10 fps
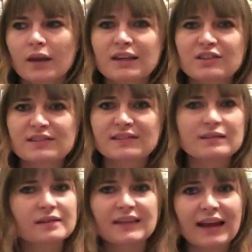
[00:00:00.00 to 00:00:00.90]
he just
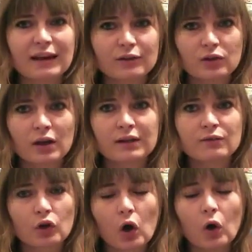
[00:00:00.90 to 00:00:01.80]
stayed outside
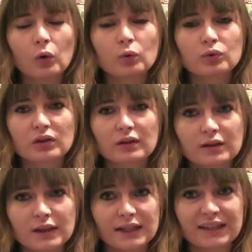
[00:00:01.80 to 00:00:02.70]
in the cold
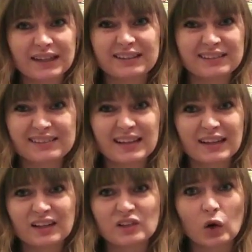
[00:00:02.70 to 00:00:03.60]
and
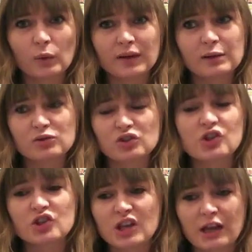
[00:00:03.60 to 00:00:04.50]
sitting in this hole, and he was
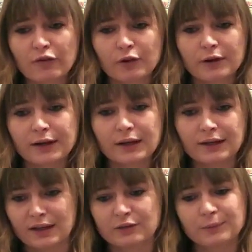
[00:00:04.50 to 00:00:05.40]
just shivering,
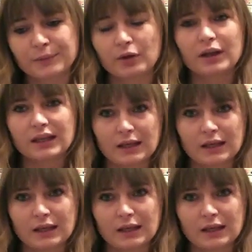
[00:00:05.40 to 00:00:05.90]
and that's when we were like,